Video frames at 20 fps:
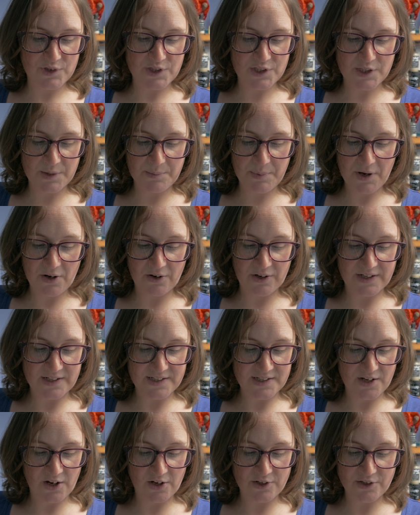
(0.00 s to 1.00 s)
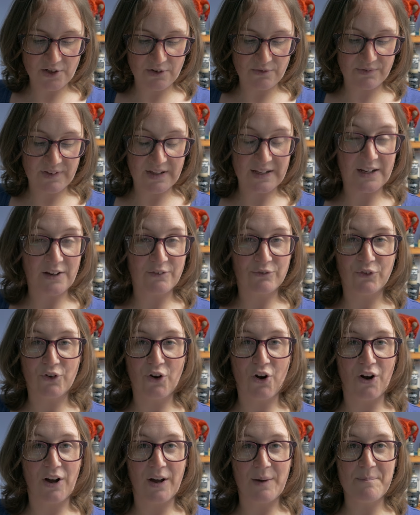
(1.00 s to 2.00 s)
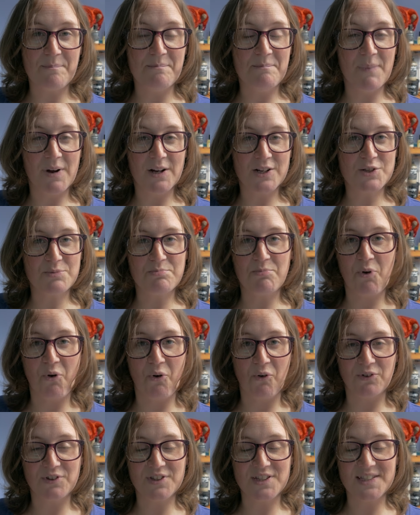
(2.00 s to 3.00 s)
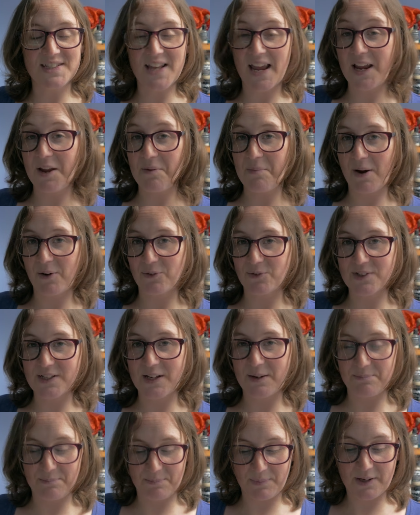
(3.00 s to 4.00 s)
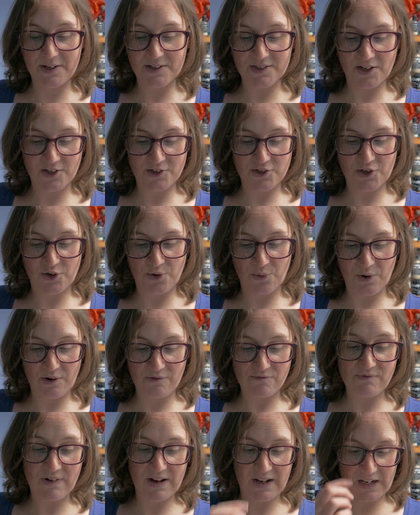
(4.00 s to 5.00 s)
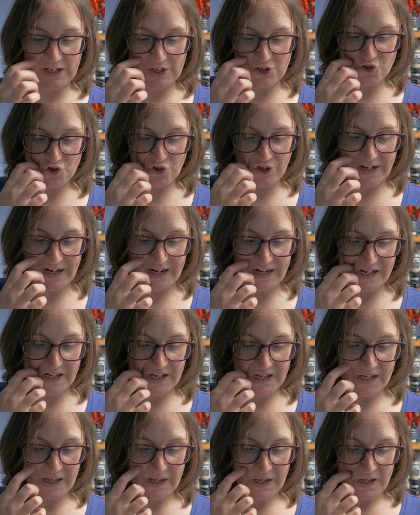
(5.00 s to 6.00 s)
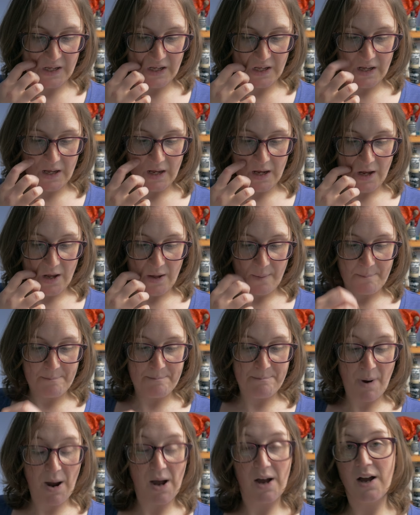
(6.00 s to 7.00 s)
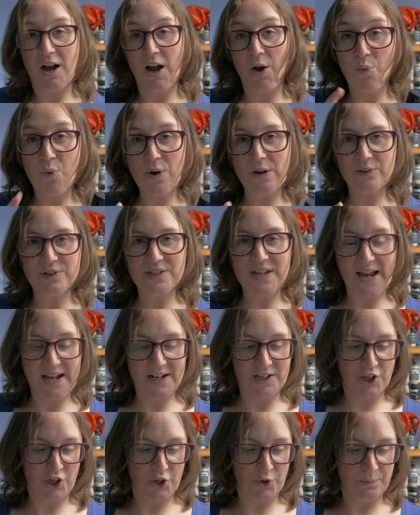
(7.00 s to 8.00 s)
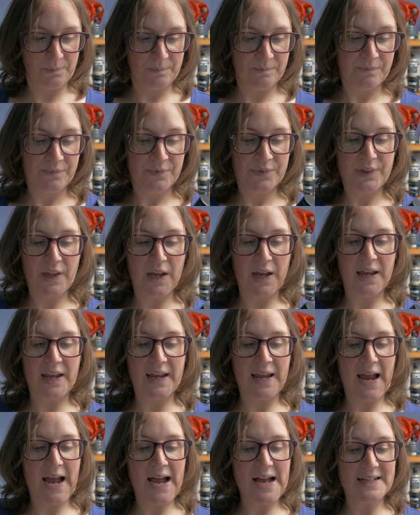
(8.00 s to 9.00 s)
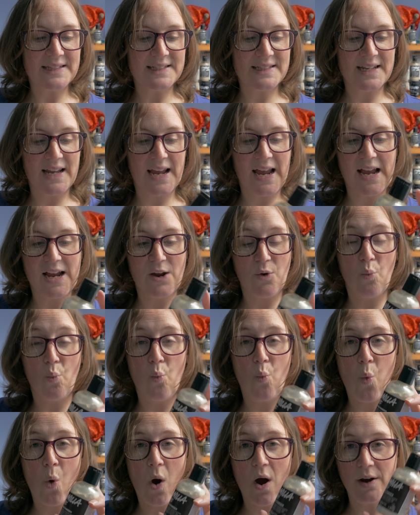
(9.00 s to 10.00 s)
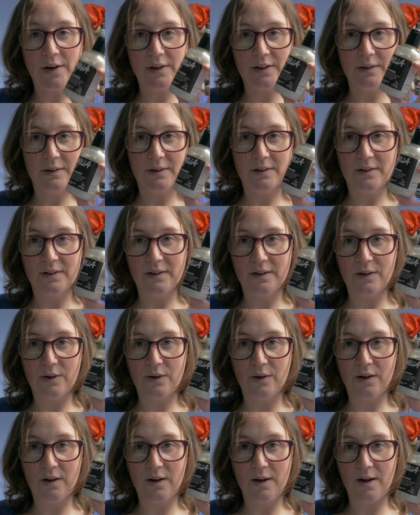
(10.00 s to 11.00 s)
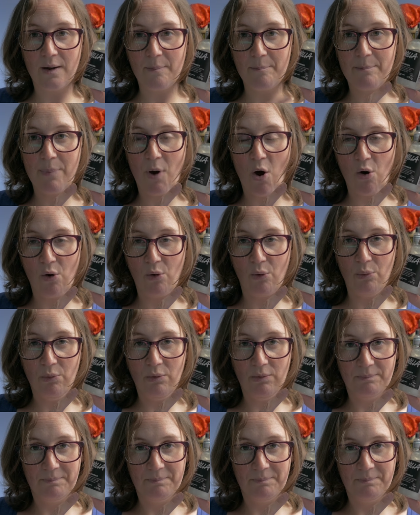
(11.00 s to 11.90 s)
to be honest, I don't think I've got much more to say about it, because I do really enjoy it. But I will tell you that it has one bottle